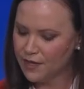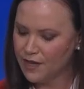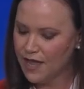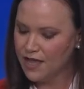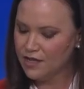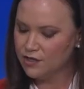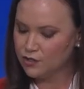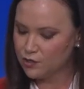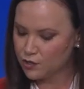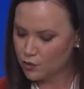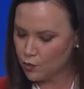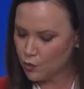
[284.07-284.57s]

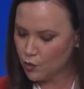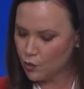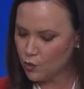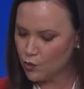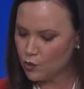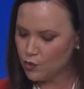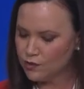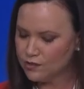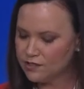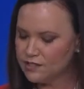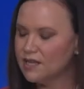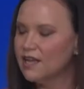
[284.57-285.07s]

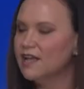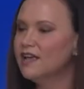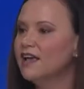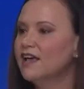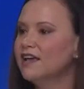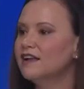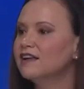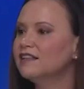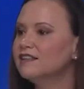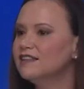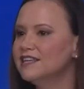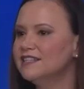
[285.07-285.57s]
schools, and
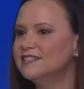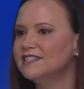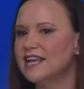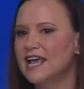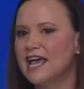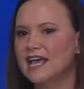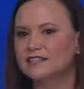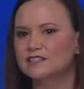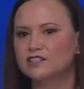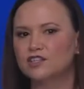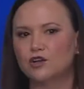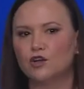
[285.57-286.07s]

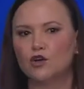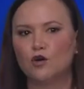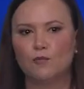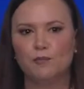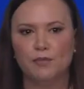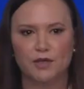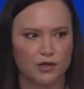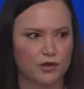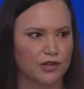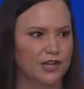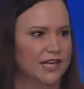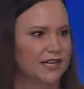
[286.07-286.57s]
ecclesiastical
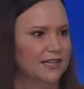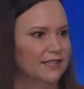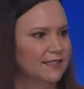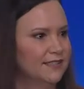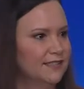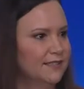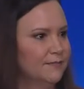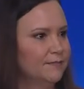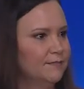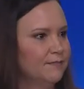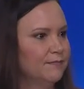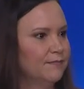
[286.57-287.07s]
buildings.